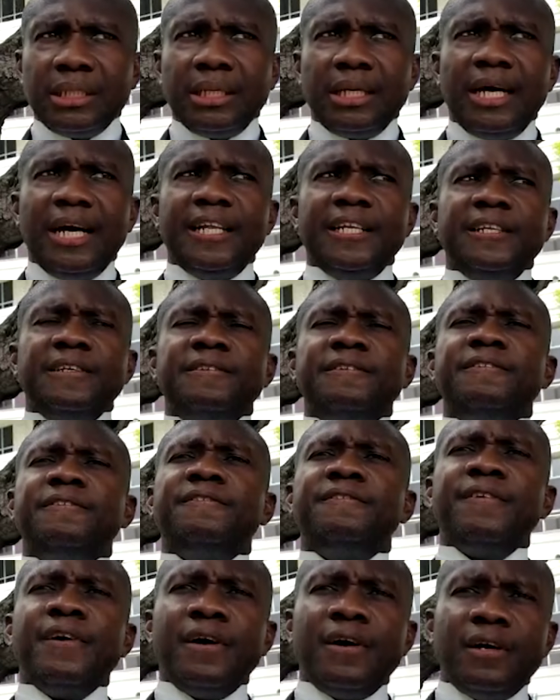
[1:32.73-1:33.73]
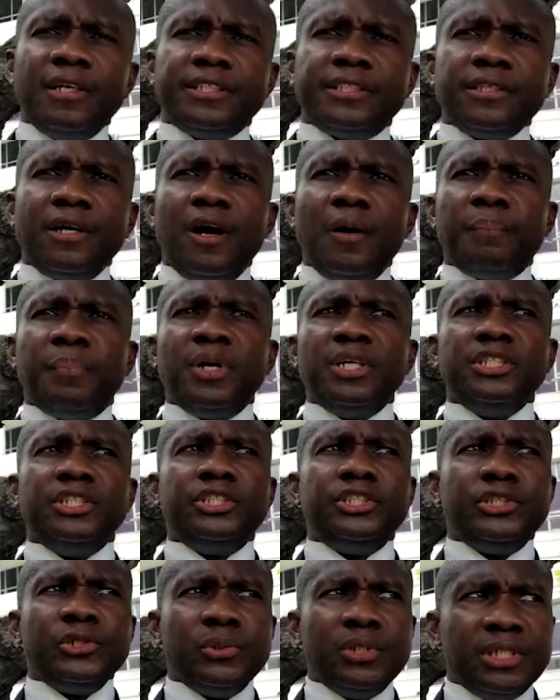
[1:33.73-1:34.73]
at the first
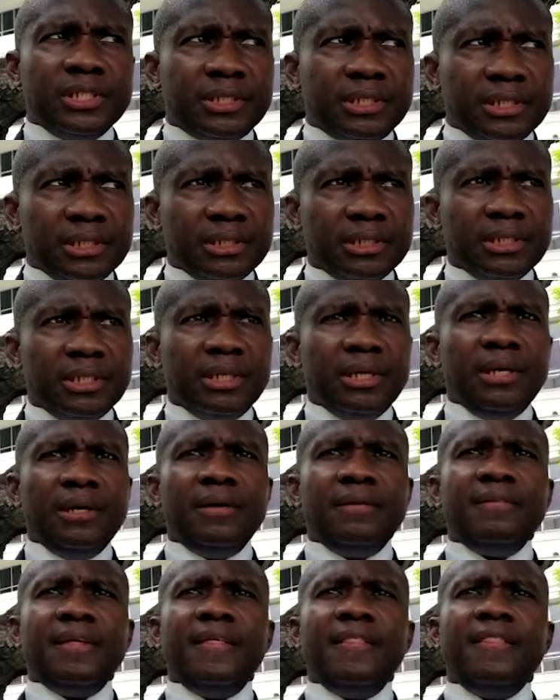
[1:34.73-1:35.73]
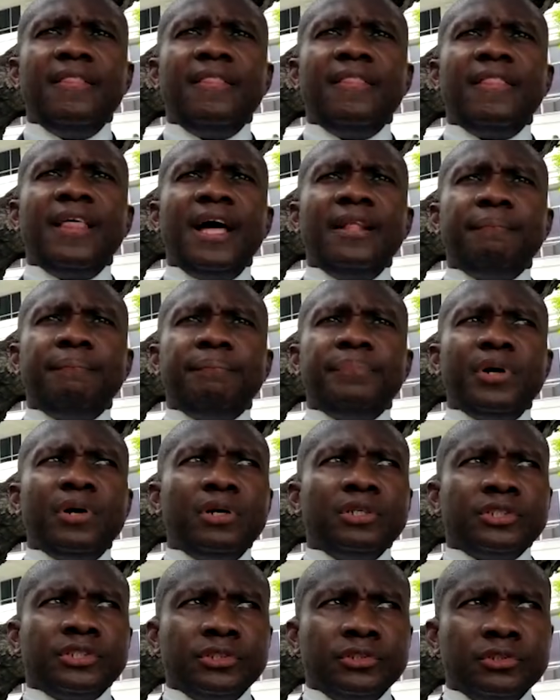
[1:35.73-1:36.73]
opportunity, then that
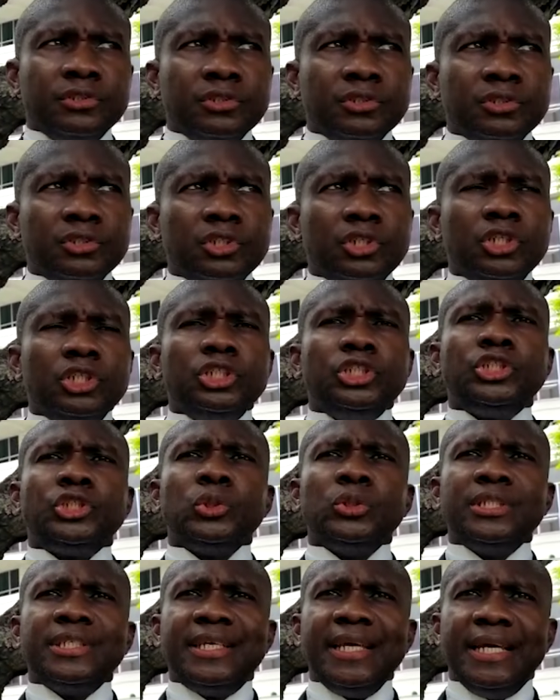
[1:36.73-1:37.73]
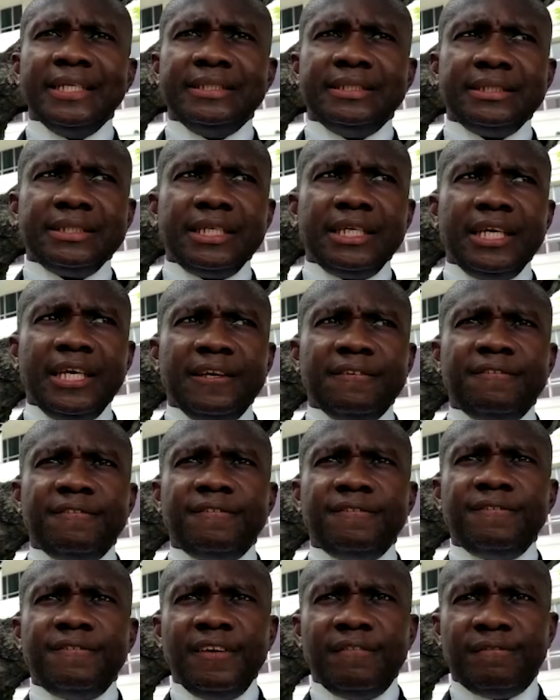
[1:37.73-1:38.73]
person should get a
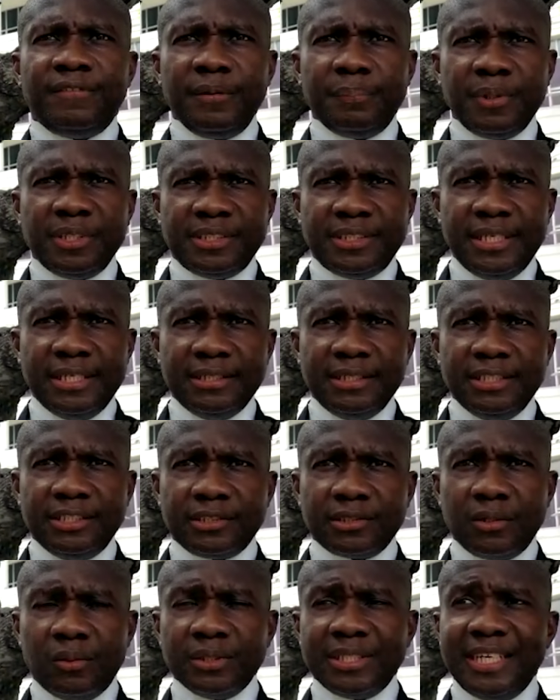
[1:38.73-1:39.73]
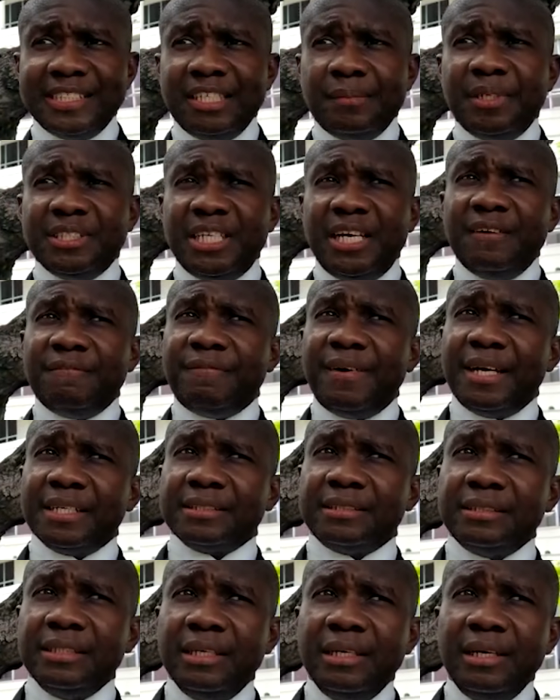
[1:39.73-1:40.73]
50% discount. As a matter of fact,
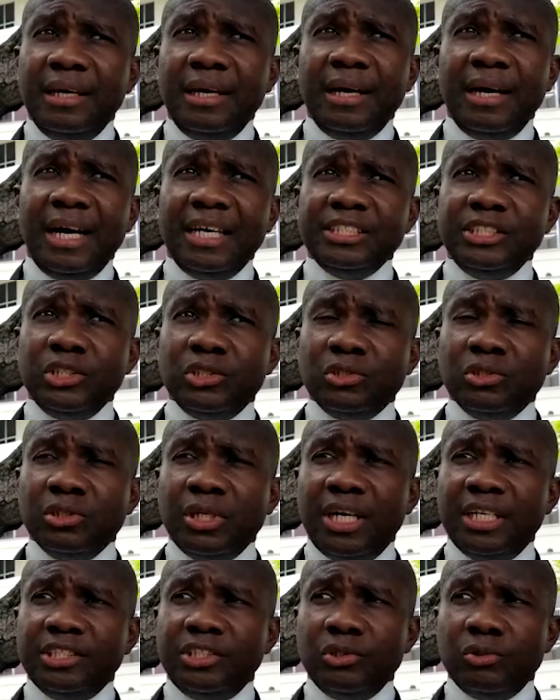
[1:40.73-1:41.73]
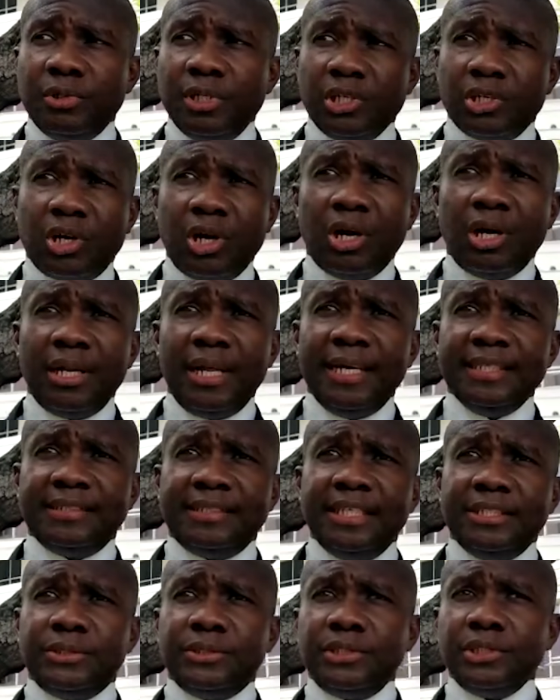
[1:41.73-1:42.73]
as you recall, I
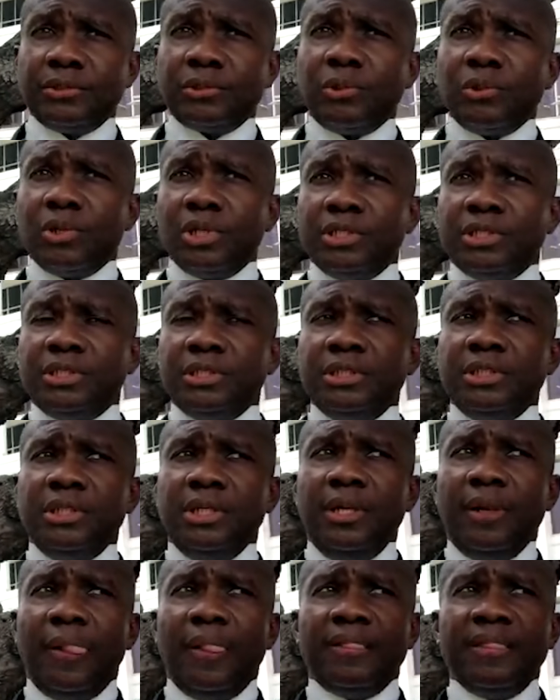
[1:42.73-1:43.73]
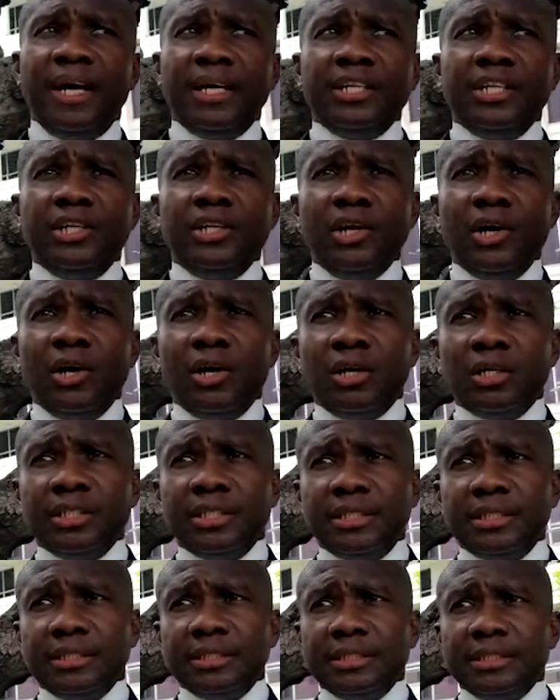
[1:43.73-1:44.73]
said to the court that the law
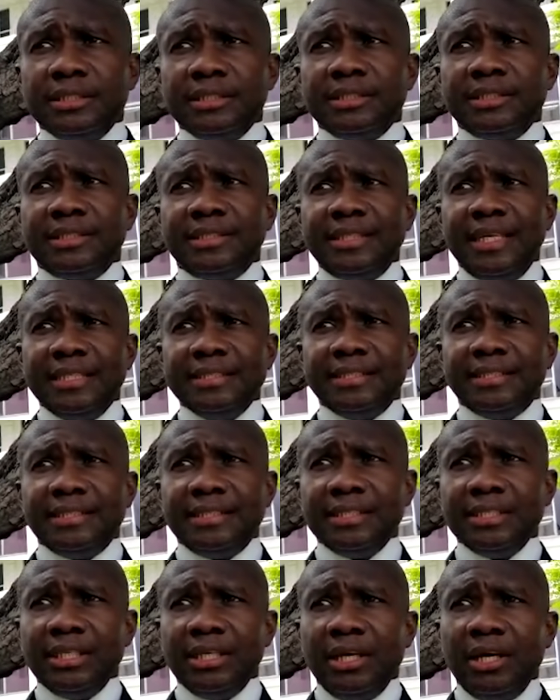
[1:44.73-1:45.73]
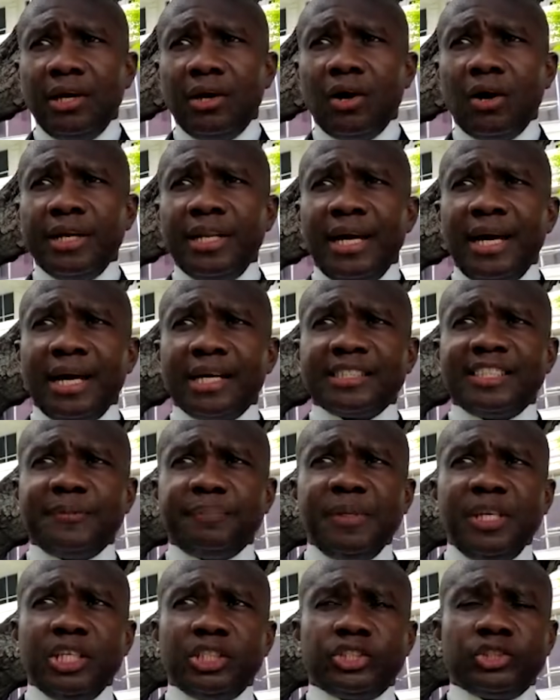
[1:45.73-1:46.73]
says, or the act
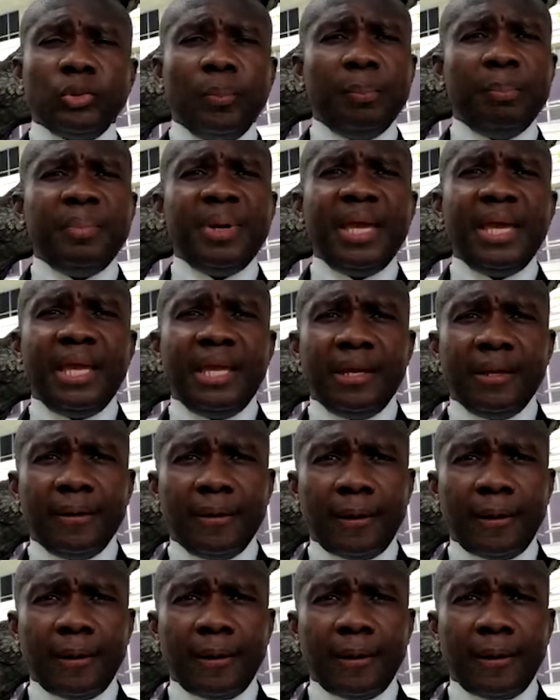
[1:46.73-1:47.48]
speaks to me,